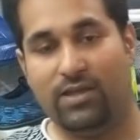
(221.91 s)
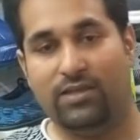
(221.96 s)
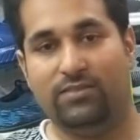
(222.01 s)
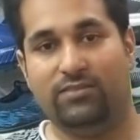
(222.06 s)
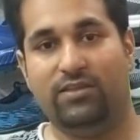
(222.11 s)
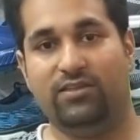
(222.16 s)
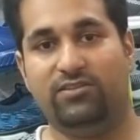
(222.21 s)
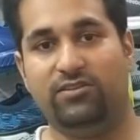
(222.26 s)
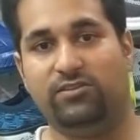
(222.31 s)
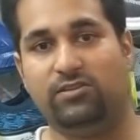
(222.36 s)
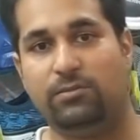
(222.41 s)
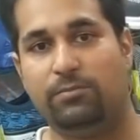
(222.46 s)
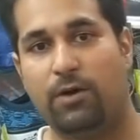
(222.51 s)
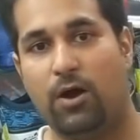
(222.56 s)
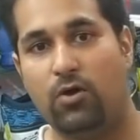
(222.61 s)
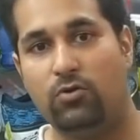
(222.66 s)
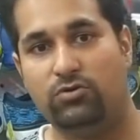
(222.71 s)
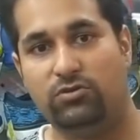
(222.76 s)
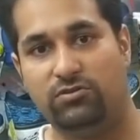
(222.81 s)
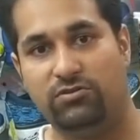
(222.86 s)
This is
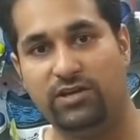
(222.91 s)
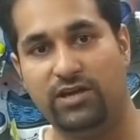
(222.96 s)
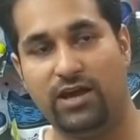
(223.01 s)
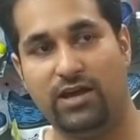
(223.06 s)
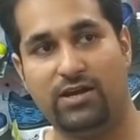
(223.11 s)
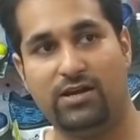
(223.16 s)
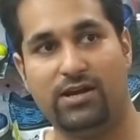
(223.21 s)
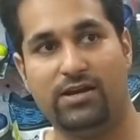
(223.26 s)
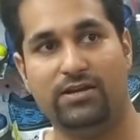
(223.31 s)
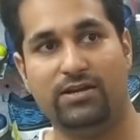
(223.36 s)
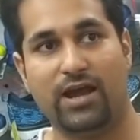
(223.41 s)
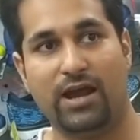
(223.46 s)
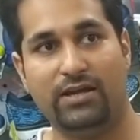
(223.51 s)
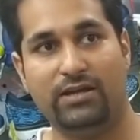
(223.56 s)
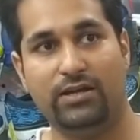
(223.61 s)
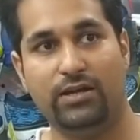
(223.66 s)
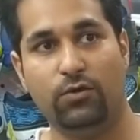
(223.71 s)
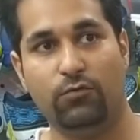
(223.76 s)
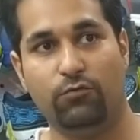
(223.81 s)
about 390 to